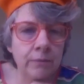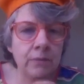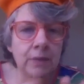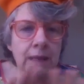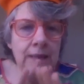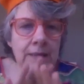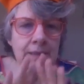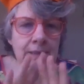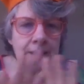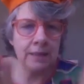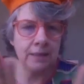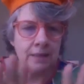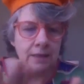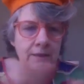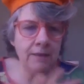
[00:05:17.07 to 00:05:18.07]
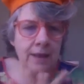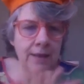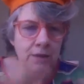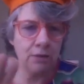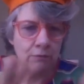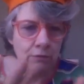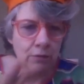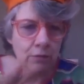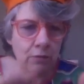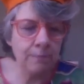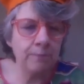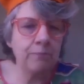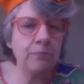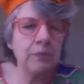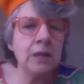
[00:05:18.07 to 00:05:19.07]
That's it. That's the rule.
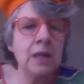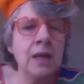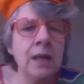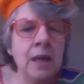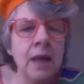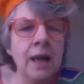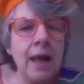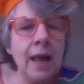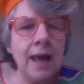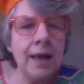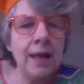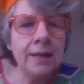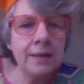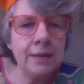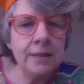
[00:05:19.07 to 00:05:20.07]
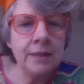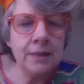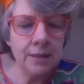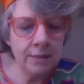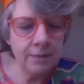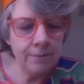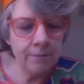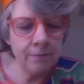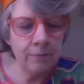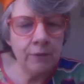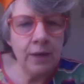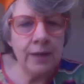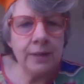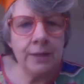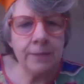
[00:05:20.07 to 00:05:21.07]
And
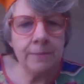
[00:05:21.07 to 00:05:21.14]
right.